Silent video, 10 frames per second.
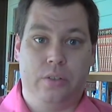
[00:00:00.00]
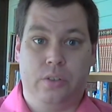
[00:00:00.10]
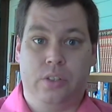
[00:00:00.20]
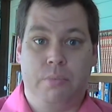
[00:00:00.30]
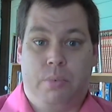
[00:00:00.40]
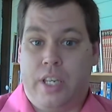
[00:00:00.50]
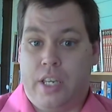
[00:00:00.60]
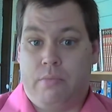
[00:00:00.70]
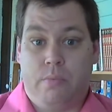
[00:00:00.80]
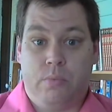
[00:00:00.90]
So
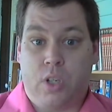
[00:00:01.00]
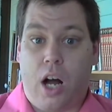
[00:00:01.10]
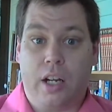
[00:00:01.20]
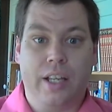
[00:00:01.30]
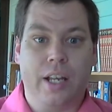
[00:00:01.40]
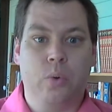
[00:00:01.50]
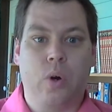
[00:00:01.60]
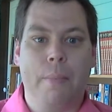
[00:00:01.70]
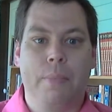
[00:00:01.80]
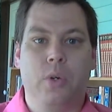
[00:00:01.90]
simply talk like
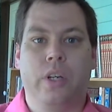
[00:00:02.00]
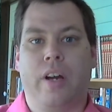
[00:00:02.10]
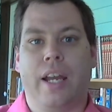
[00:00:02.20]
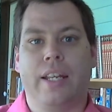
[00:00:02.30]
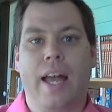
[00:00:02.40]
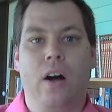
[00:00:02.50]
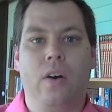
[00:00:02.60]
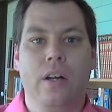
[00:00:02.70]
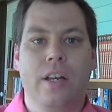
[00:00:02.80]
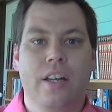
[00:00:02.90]
what I'm doing right now.